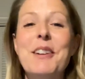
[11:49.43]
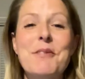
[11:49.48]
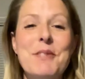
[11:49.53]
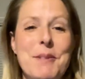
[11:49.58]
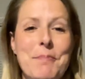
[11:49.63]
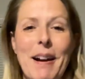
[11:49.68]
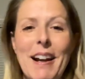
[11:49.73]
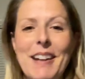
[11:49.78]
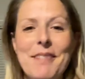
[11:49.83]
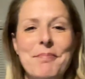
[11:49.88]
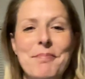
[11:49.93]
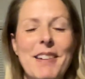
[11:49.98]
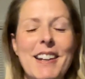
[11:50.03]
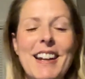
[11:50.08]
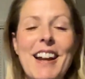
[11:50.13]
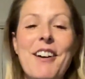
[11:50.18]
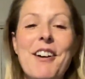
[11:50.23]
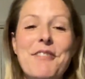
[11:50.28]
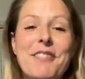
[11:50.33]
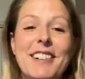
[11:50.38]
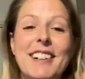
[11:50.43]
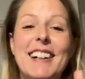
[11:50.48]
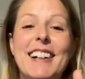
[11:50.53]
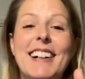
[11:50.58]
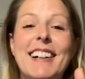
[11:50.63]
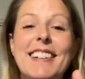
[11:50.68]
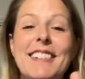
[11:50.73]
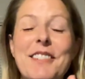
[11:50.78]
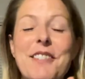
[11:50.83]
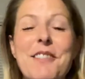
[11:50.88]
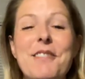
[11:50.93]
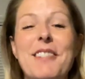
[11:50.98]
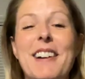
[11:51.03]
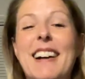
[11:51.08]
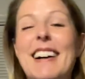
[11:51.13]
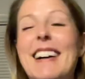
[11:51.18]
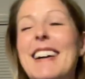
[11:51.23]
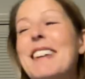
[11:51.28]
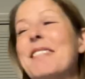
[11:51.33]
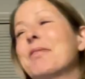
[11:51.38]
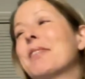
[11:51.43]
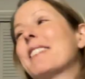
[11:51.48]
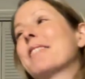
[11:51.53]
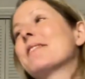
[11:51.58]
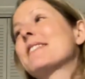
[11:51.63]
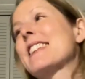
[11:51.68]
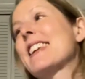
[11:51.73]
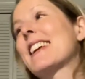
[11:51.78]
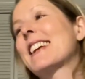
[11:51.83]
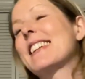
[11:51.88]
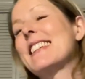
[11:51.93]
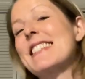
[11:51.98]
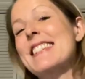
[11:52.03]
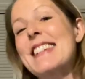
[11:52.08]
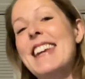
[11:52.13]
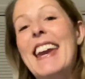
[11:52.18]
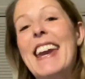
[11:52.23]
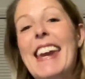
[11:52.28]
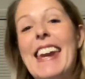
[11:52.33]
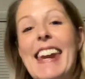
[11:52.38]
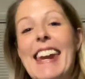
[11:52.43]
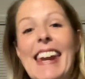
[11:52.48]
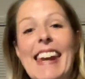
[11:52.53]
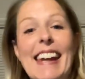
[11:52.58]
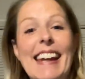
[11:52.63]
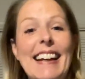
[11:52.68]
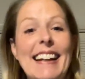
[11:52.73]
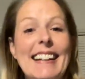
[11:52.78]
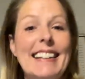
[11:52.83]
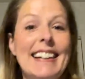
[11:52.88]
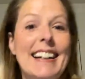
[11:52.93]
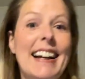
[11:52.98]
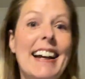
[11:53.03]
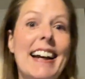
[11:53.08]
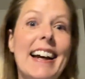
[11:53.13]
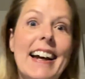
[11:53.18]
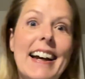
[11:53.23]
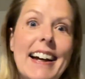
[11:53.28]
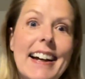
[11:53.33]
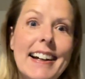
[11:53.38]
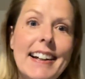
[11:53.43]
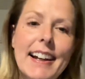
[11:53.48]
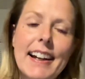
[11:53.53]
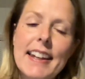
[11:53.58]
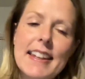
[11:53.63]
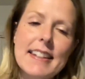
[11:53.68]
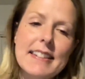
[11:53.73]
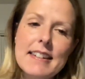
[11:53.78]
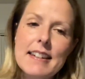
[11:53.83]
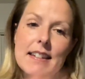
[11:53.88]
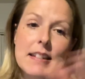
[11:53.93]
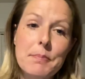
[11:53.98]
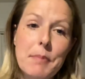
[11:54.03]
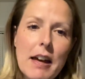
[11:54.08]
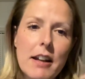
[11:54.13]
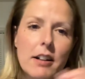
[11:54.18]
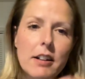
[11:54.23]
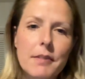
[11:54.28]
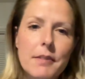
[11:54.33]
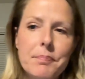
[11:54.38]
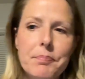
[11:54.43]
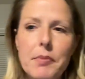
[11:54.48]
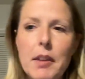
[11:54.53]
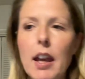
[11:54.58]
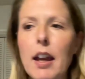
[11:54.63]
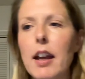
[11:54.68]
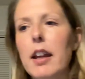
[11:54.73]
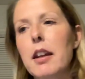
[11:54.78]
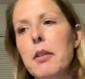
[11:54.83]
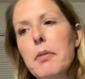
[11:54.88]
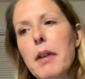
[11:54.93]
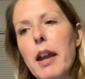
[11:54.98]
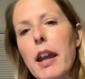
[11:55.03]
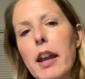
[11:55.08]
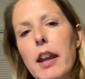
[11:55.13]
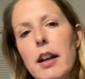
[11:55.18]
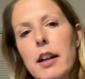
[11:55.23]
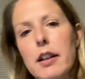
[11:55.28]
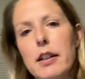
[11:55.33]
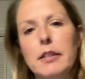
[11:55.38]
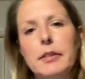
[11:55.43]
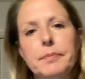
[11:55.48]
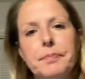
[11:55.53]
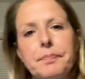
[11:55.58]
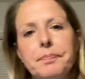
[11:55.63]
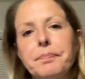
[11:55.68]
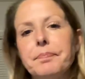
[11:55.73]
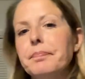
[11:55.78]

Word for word: was biting me. Now I forgot. Oh God, what was I going to say? Uh, I guess it doesn't matter. Yeah, anyway. Um,